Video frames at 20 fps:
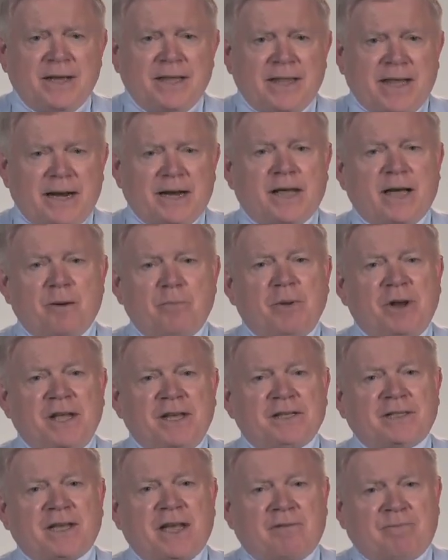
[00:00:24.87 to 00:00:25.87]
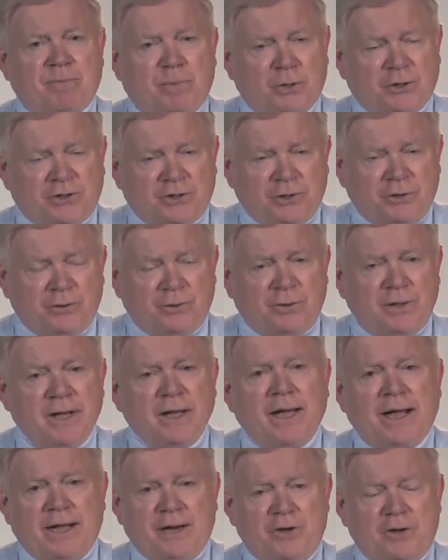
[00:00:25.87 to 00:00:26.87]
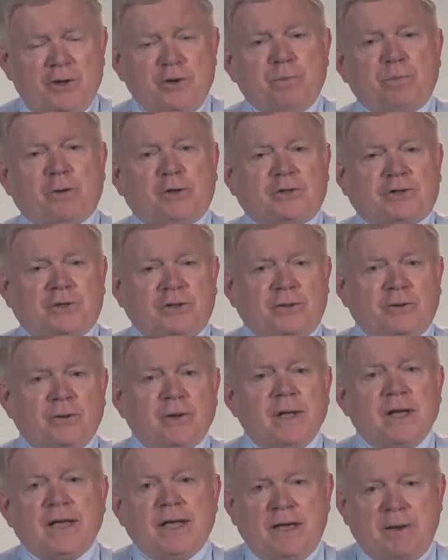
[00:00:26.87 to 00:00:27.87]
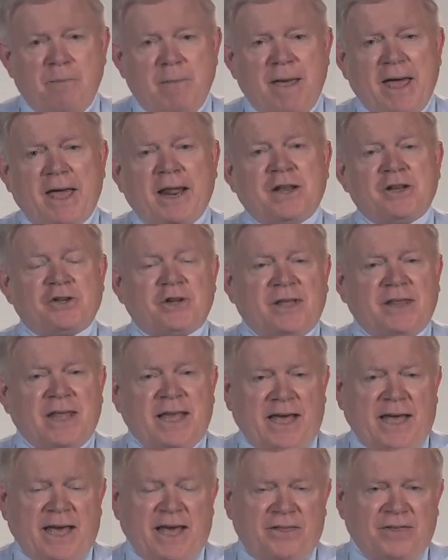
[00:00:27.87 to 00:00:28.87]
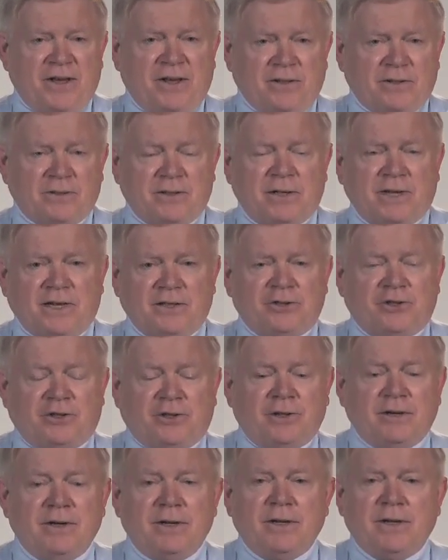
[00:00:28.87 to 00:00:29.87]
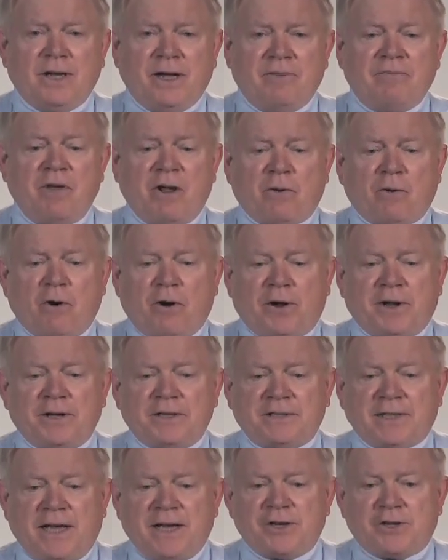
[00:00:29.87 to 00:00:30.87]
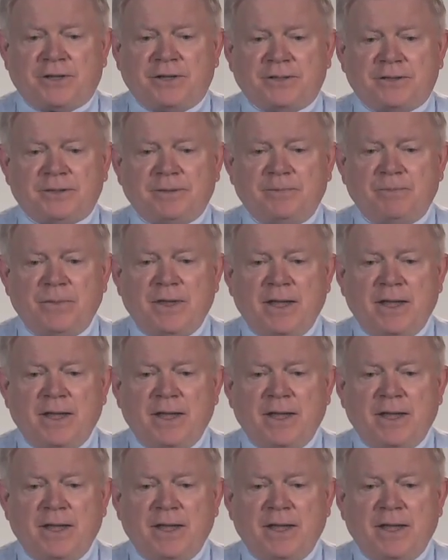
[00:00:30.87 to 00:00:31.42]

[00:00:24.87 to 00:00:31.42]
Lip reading: that companies have pursued and do pursue in managing the ethical culture of their organizations?